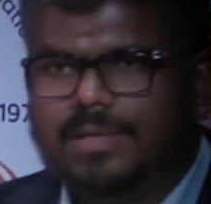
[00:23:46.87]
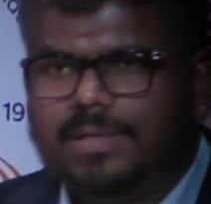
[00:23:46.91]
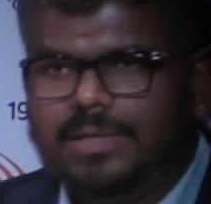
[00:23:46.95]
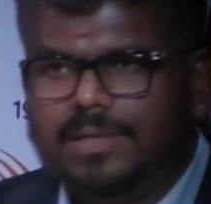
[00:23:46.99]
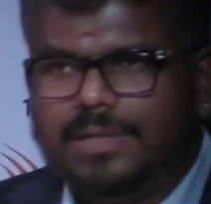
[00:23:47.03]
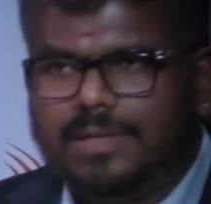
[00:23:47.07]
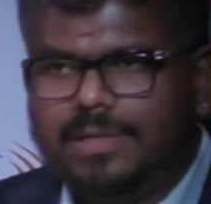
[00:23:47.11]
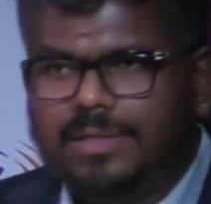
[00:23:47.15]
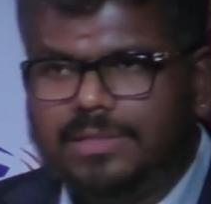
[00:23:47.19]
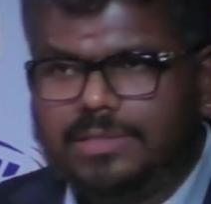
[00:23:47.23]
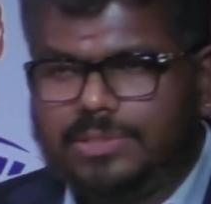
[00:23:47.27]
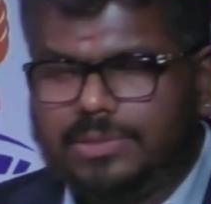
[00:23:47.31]

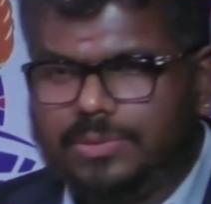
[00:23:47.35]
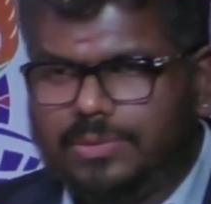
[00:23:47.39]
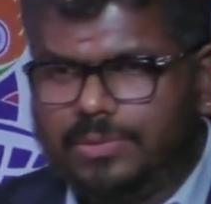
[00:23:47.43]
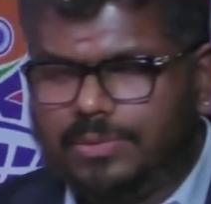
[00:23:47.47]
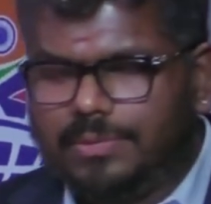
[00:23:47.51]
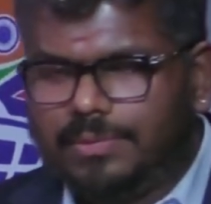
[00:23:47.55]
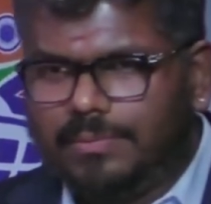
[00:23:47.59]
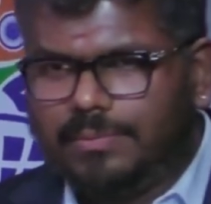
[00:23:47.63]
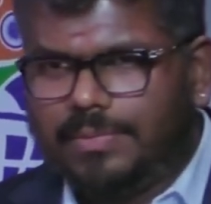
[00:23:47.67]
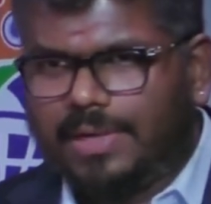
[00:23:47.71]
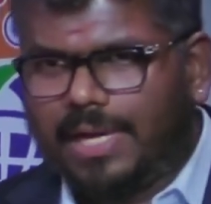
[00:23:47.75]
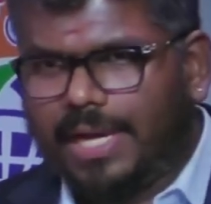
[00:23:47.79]

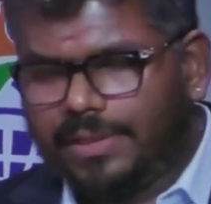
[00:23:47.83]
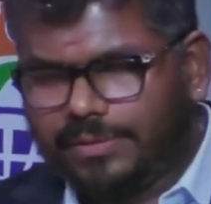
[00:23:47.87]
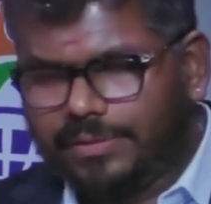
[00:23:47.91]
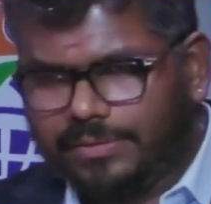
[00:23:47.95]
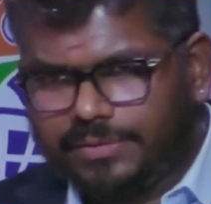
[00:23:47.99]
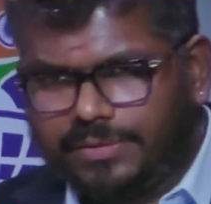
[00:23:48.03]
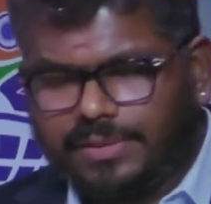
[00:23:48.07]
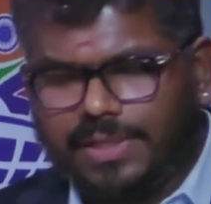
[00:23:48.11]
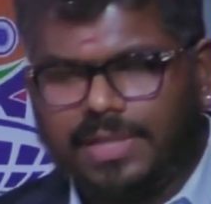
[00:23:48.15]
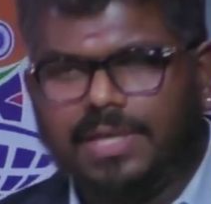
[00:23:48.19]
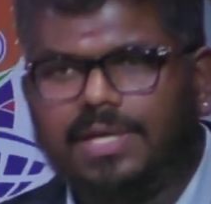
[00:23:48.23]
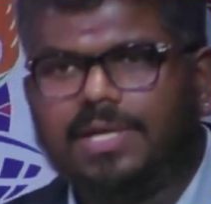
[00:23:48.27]
So I
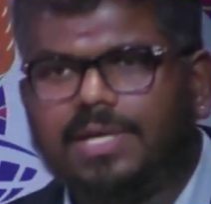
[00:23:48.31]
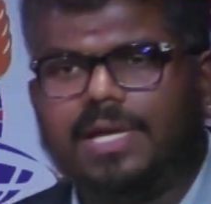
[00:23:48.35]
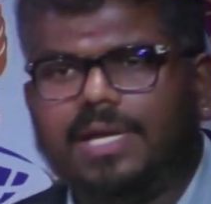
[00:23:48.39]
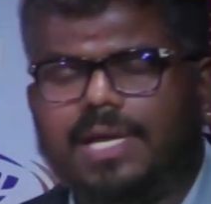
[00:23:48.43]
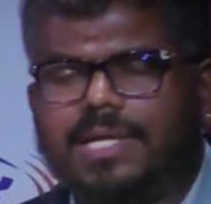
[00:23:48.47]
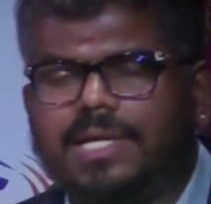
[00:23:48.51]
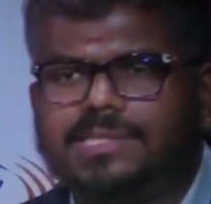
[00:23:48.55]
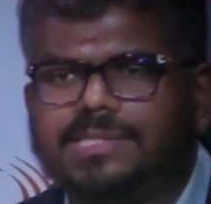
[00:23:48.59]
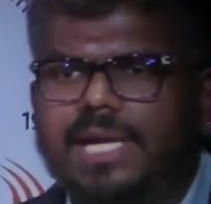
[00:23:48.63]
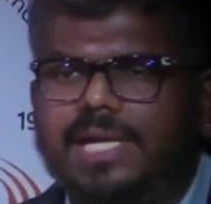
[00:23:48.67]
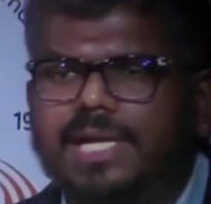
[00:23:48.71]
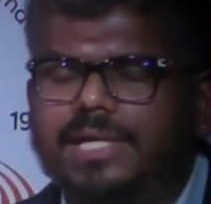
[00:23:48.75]
think
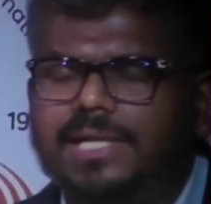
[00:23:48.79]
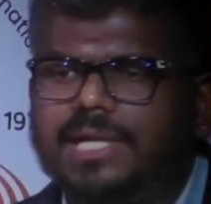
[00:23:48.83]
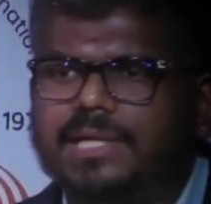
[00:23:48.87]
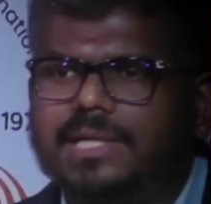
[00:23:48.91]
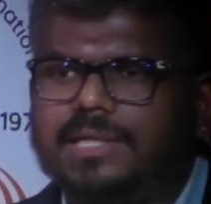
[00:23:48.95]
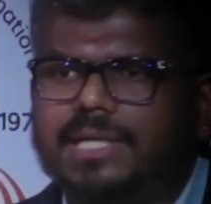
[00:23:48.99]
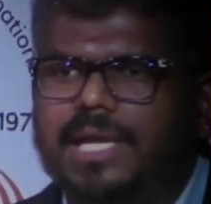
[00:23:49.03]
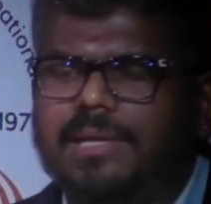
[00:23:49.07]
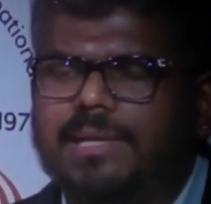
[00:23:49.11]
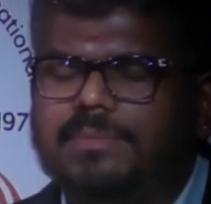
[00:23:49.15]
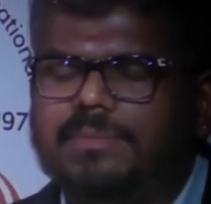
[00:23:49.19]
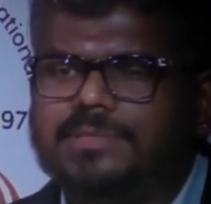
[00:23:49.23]
exciting
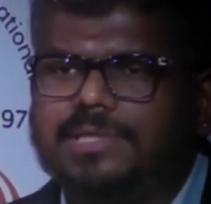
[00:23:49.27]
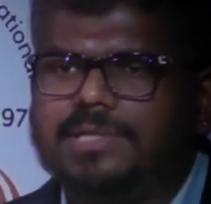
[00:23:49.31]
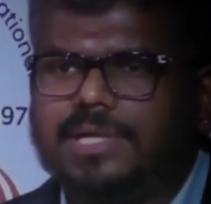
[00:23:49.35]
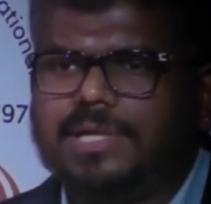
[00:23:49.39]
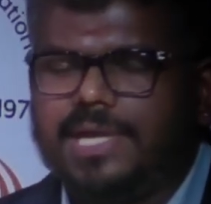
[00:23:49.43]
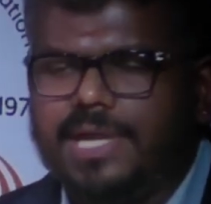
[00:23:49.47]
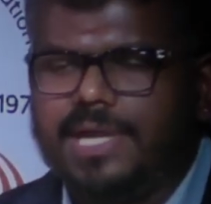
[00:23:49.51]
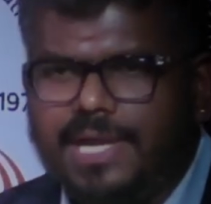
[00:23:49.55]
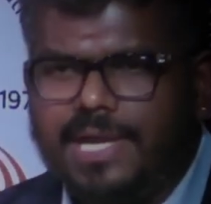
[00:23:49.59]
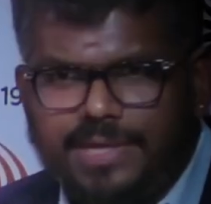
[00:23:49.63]
times are ahead.